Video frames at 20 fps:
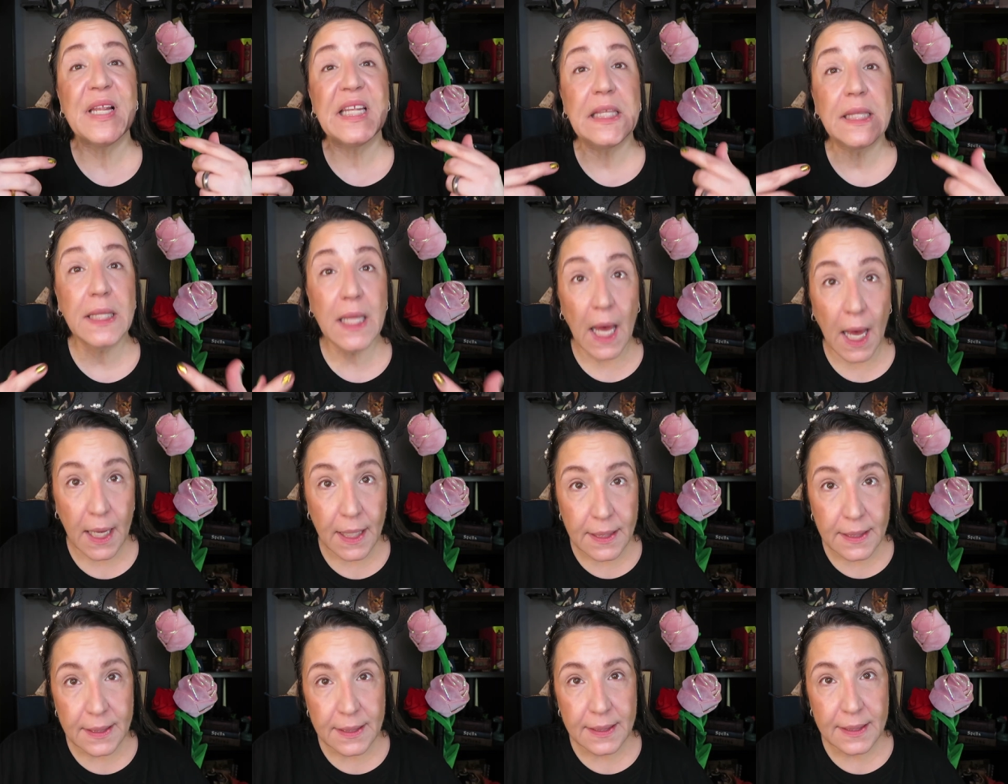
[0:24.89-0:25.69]

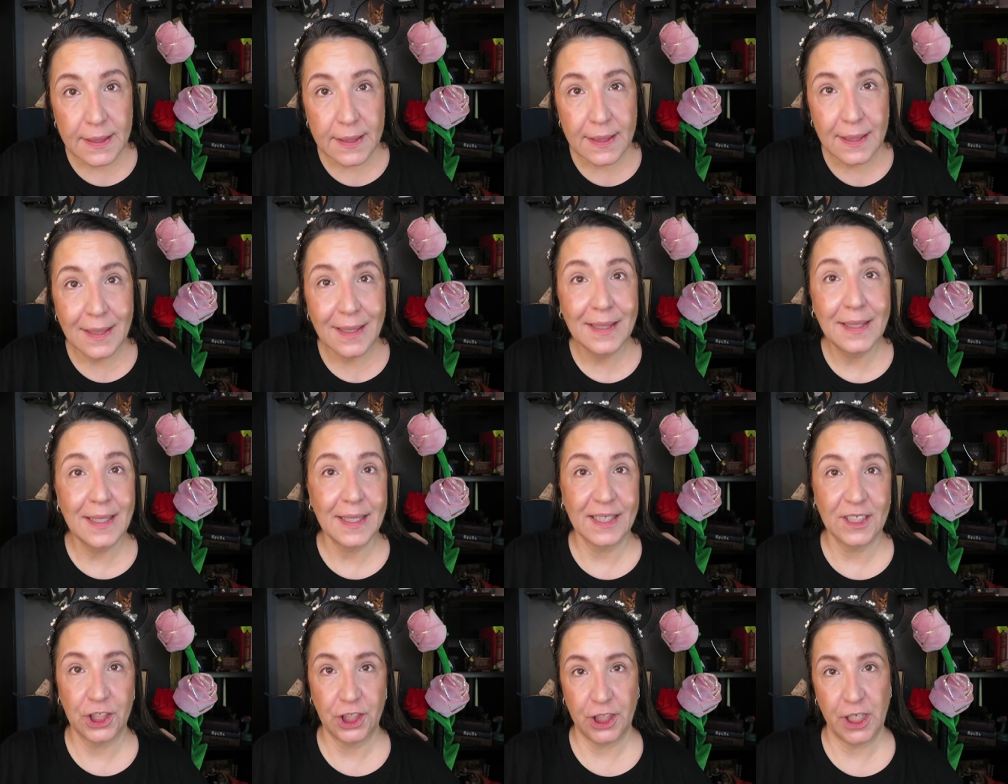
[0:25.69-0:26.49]
plus the
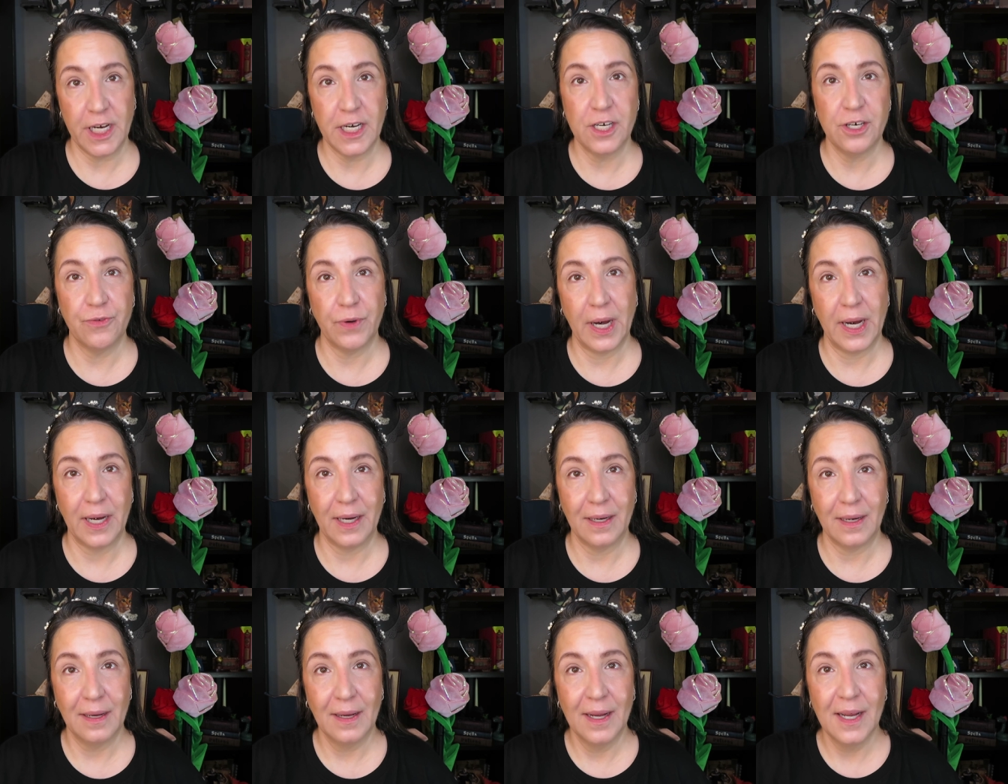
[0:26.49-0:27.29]
exchange rate.